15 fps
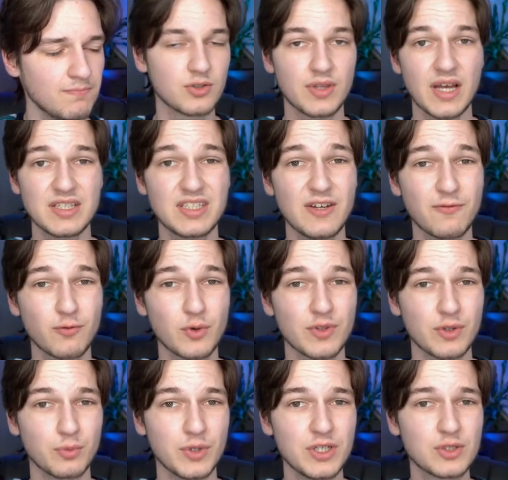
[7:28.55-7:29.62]
So that's it for
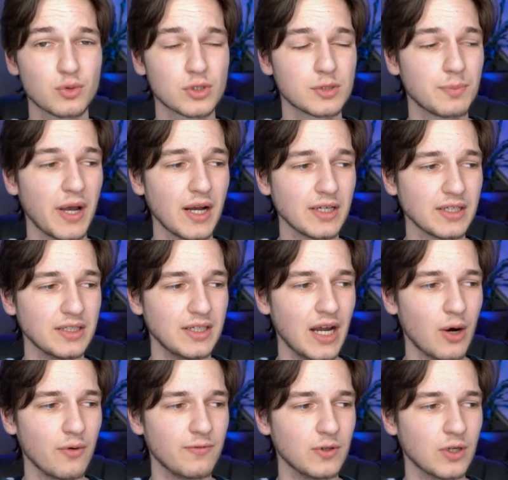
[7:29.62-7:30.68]
the resource pack. And
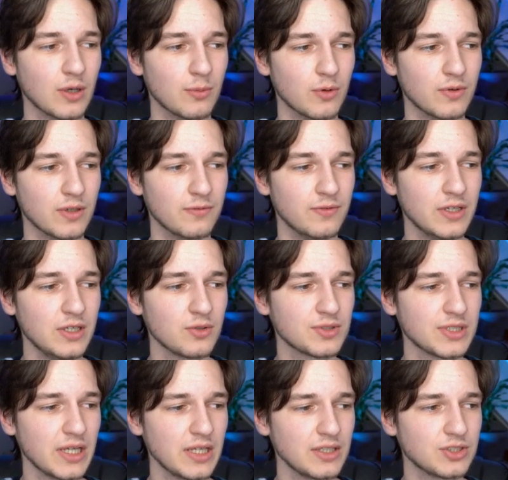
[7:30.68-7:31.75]
now if you come over to video
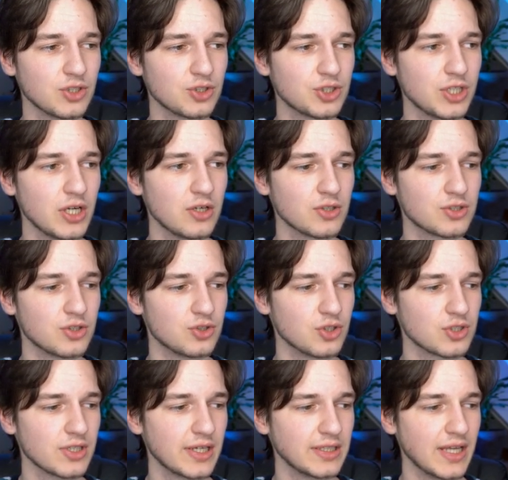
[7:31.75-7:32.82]
settings, shaders,
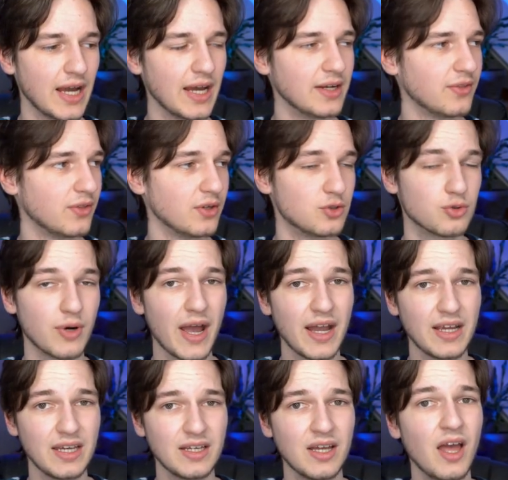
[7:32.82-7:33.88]
just like that, the
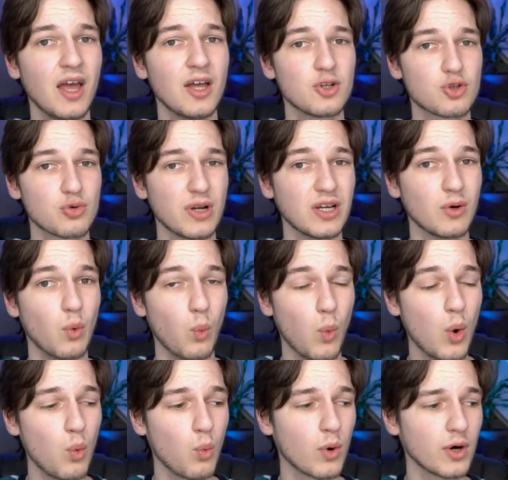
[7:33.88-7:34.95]
dragging trick
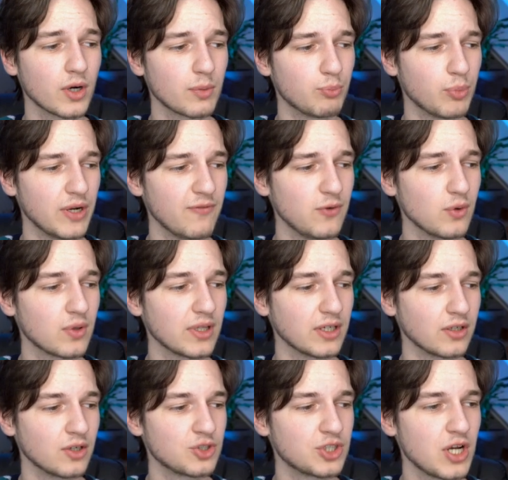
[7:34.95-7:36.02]
won't work, but if you
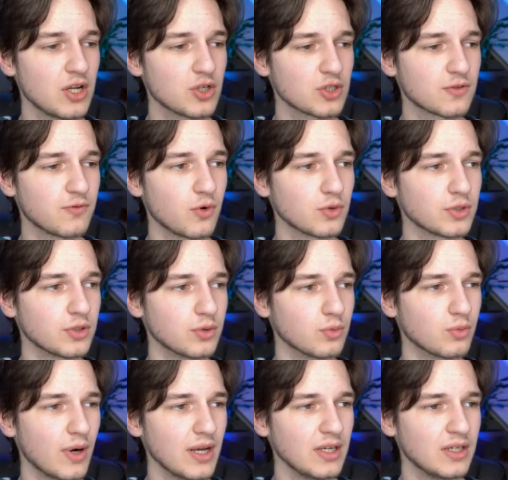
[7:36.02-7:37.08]
click shaders folder
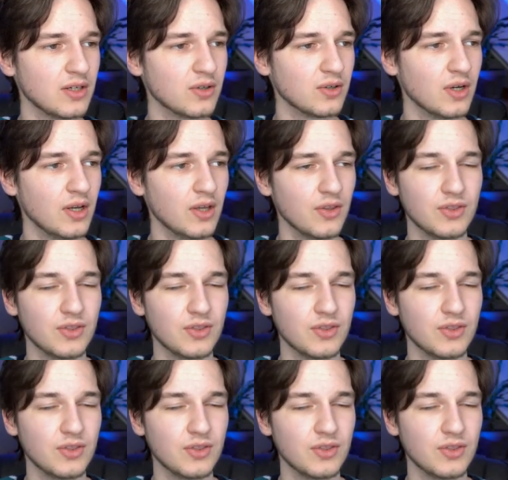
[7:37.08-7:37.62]
right here,